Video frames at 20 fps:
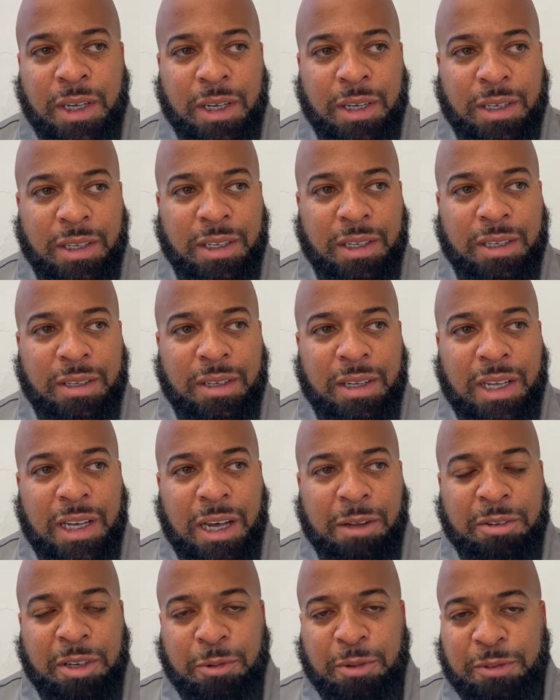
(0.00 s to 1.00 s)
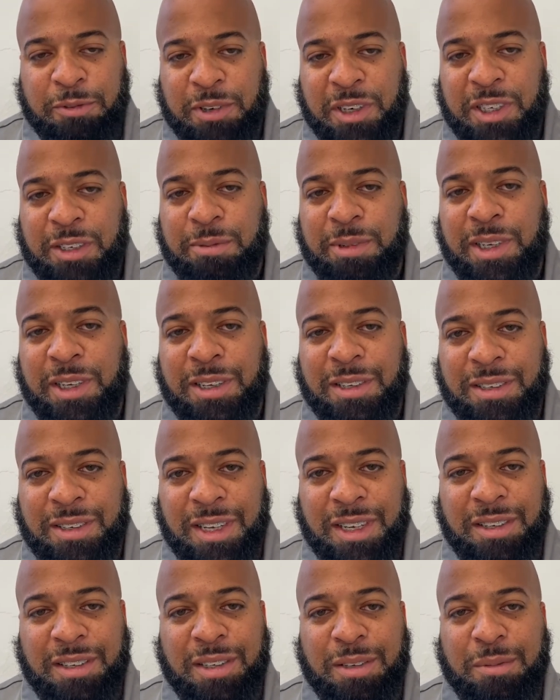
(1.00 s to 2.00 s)
Obviously, with freshmen, you're going
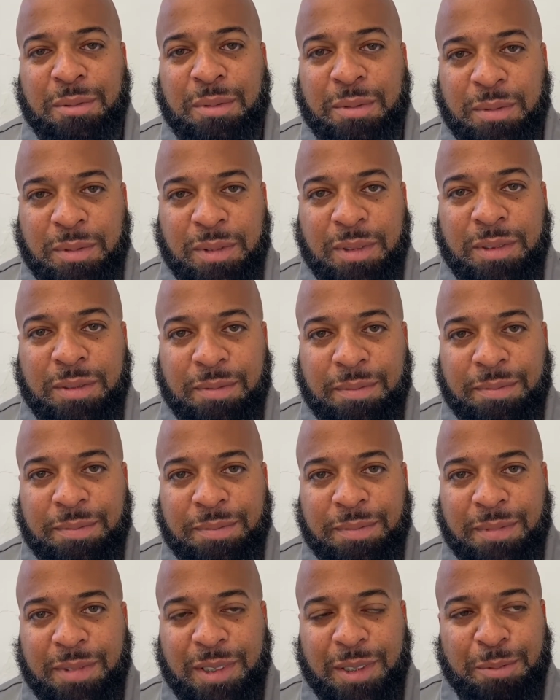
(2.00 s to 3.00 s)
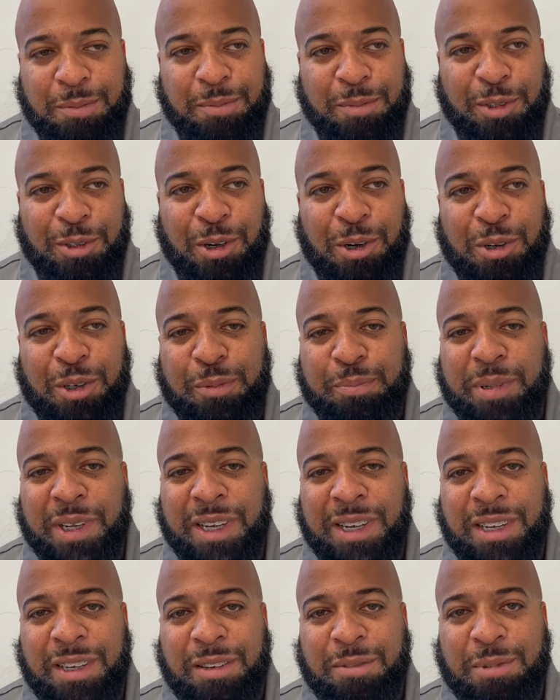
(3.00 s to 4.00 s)
to take some growing
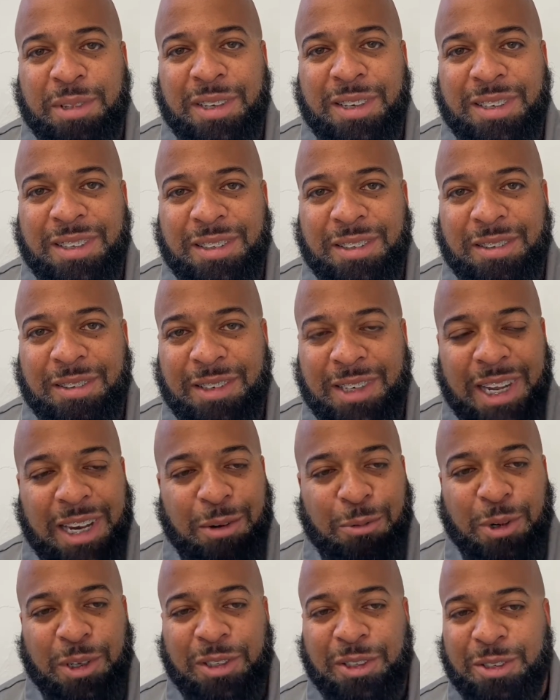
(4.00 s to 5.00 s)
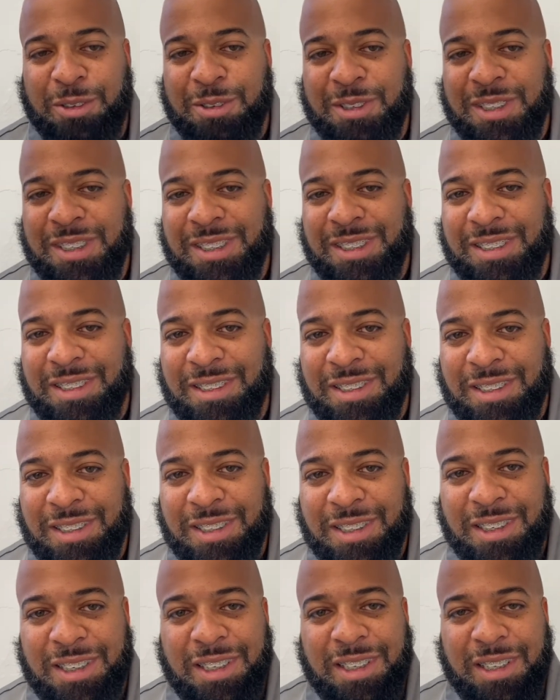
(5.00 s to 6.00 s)
pains, but it's got to work through it
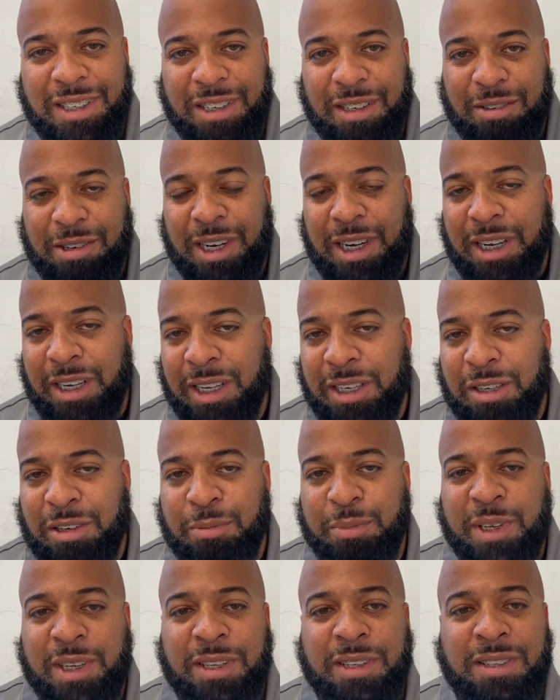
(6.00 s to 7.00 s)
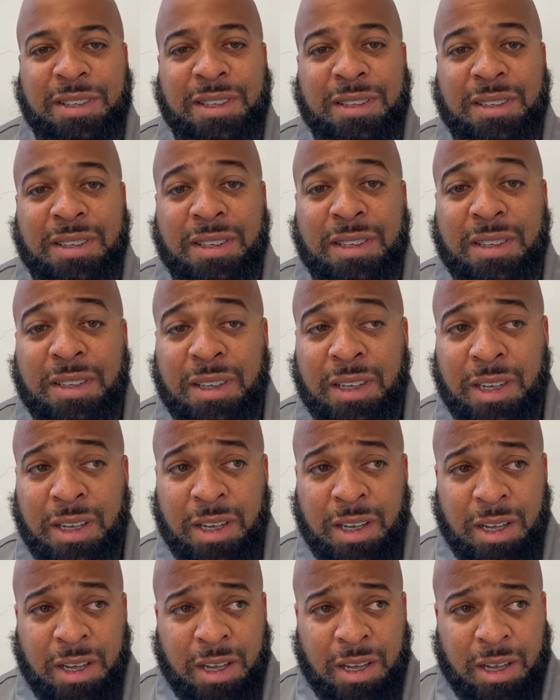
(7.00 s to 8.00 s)
and try to get them to be consistent.
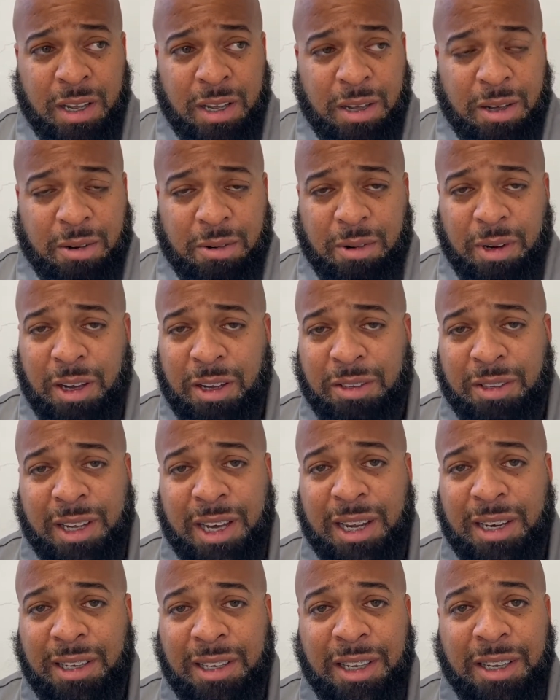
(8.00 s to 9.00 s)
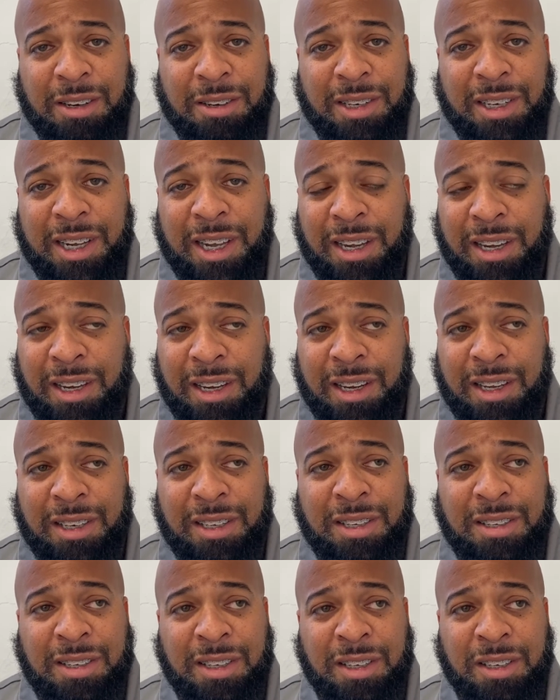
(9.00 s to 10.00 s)
We also got a leader in Kennedy as
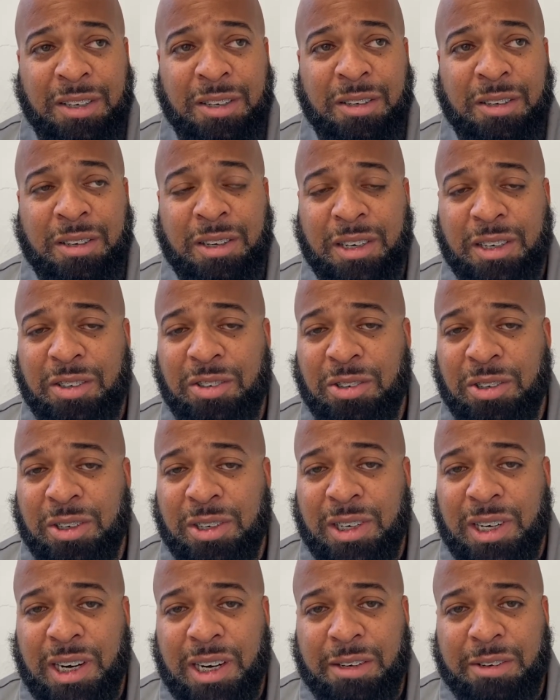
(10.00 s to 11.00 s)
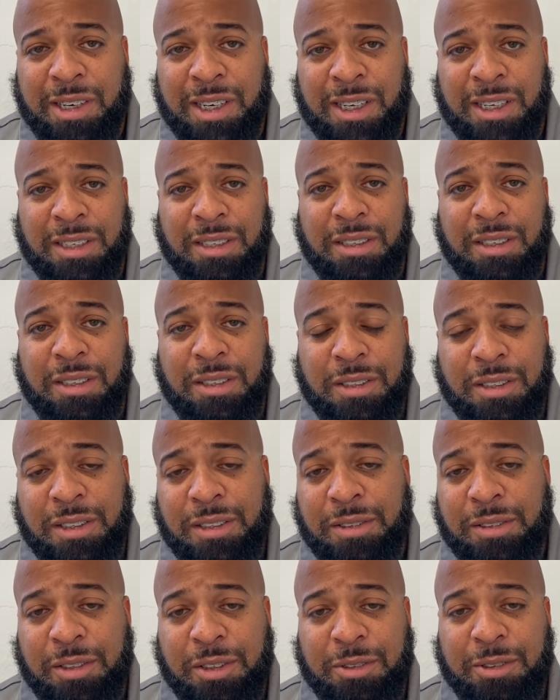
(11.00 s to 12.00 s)
a senior and a junior in Ariana
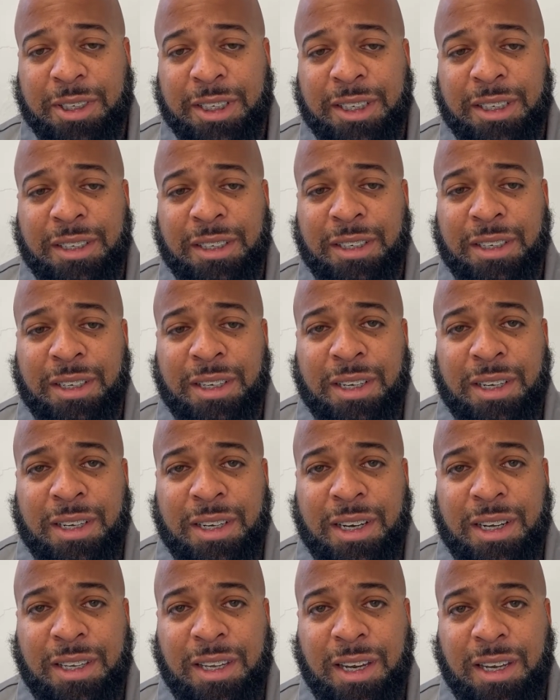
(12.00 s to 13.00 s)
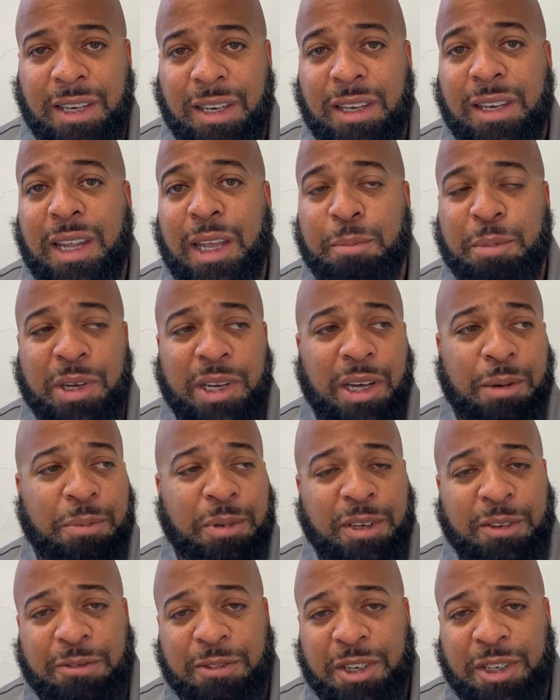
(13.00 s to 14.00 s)
Green. I think they've been
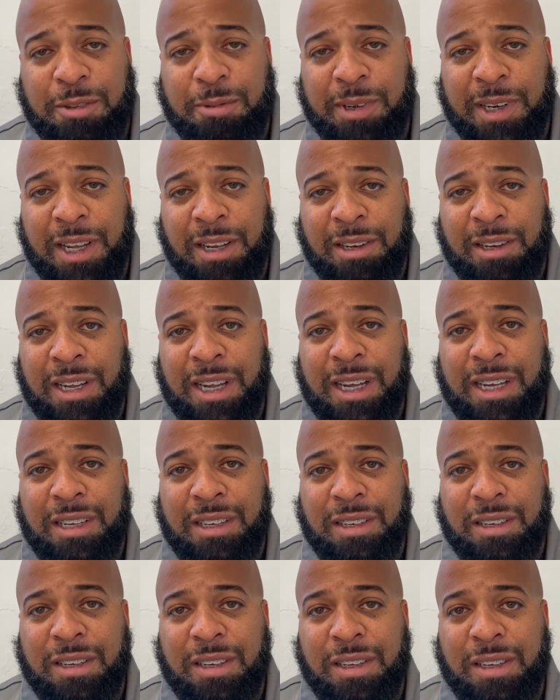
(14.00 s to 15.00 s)
helping the freshmen out a lot.